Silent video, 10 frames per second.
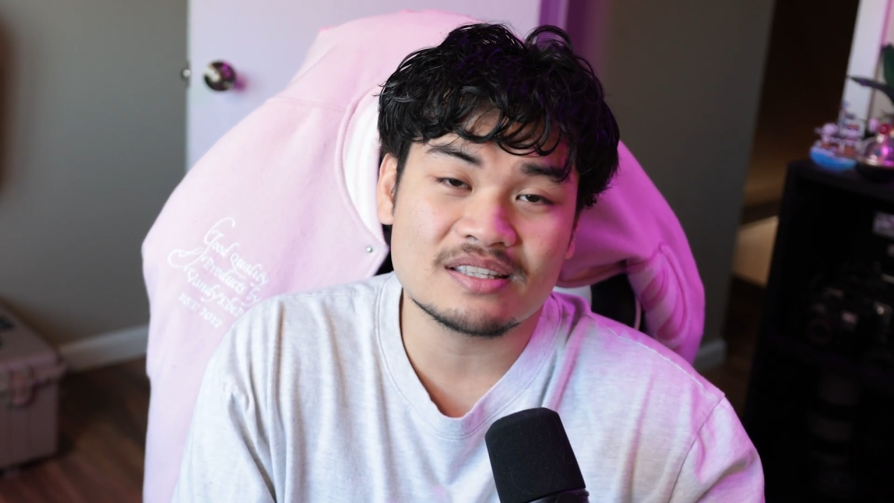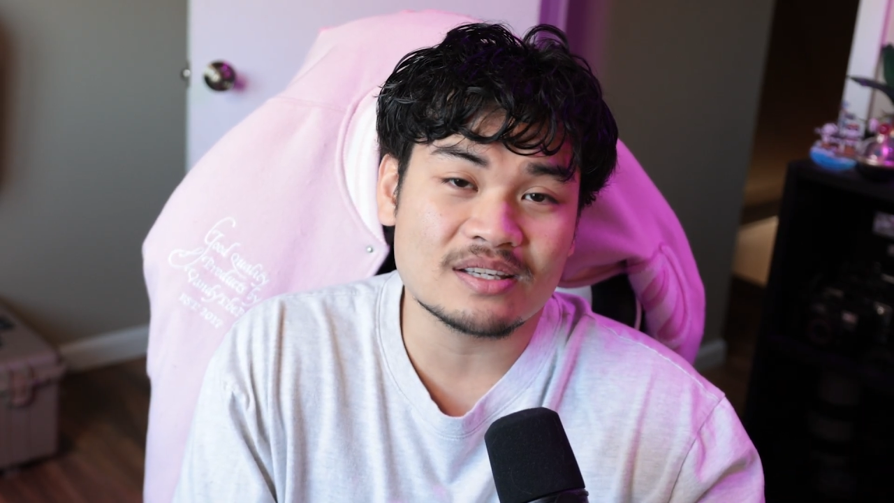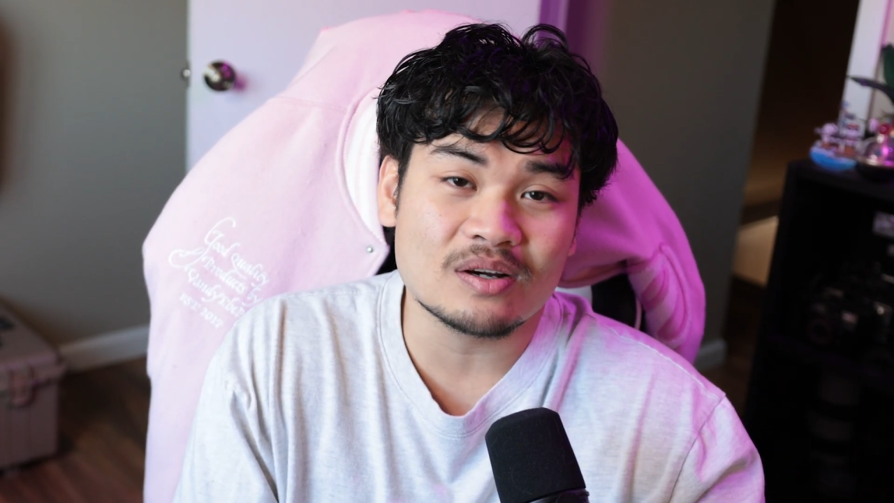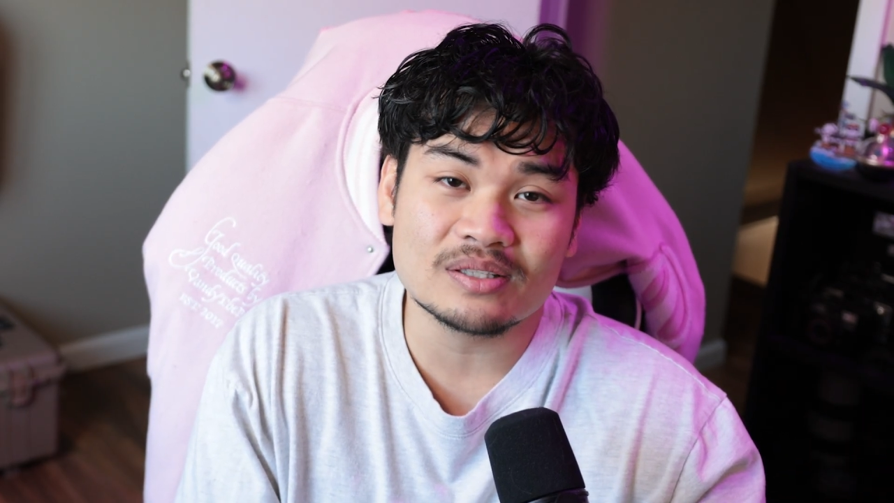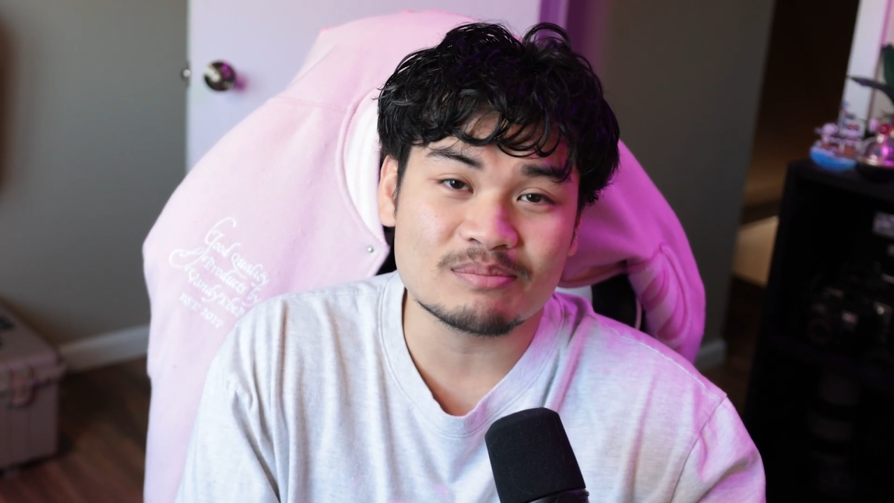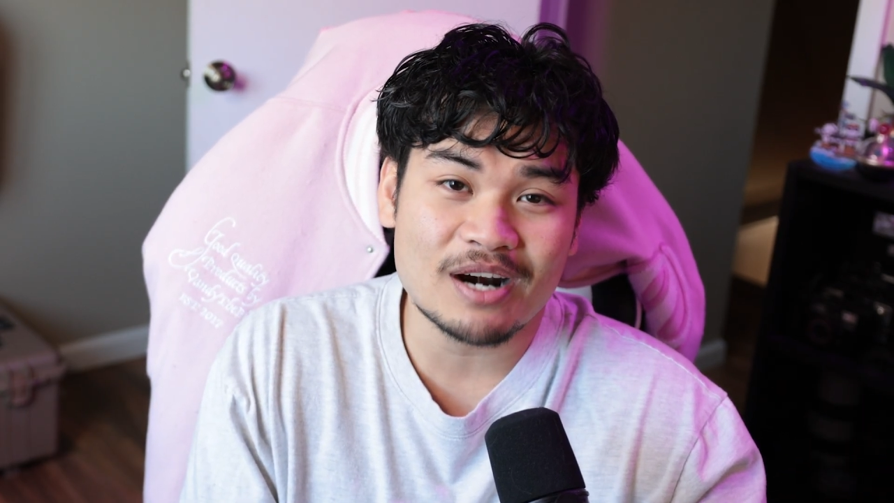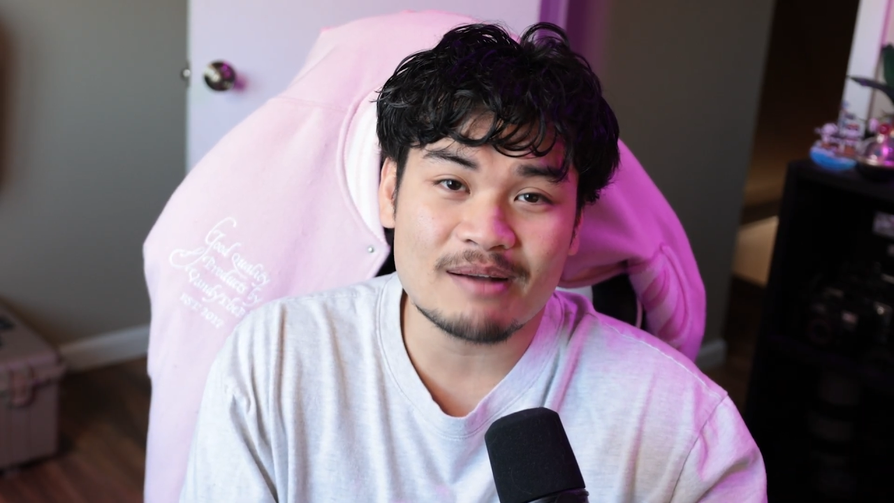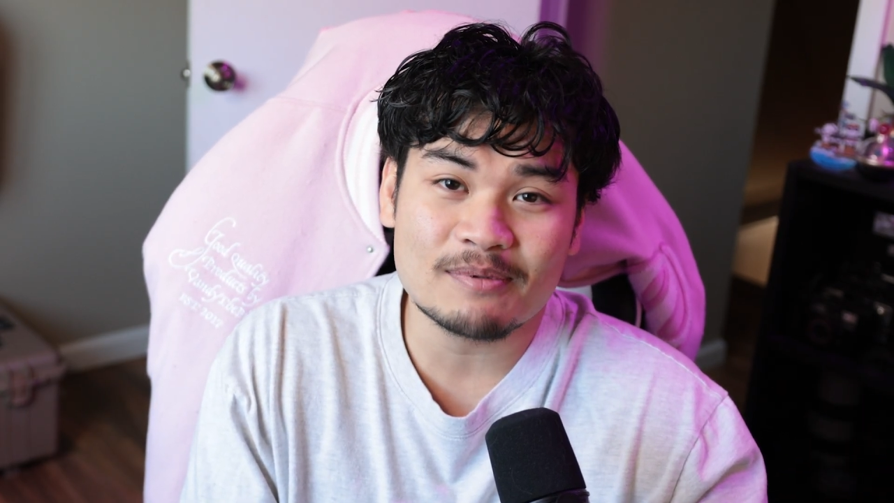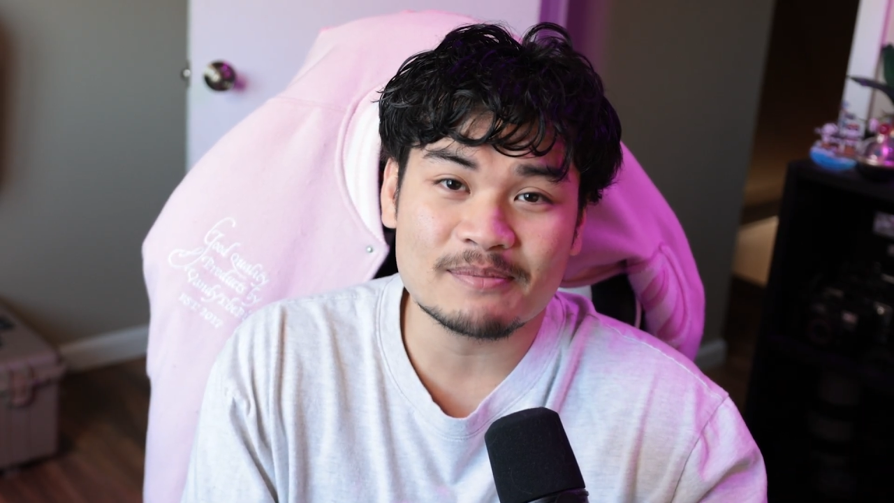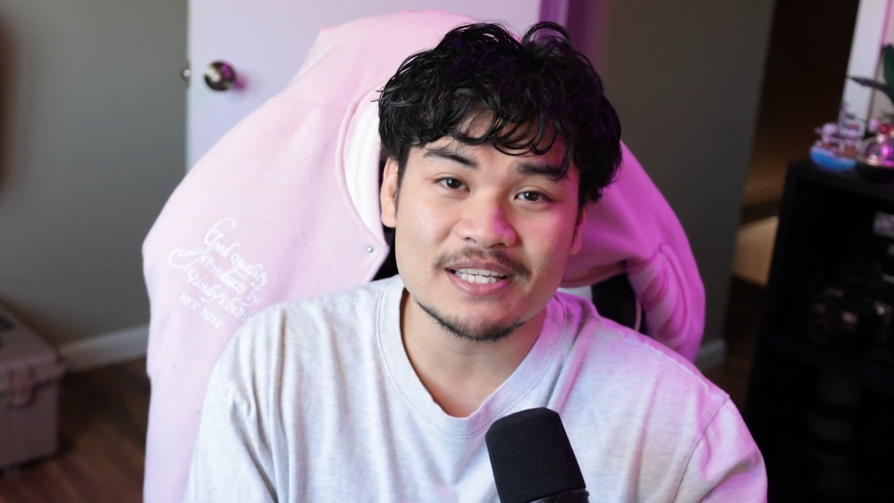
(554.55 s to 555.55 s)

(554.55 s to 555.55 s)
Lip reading: The only problem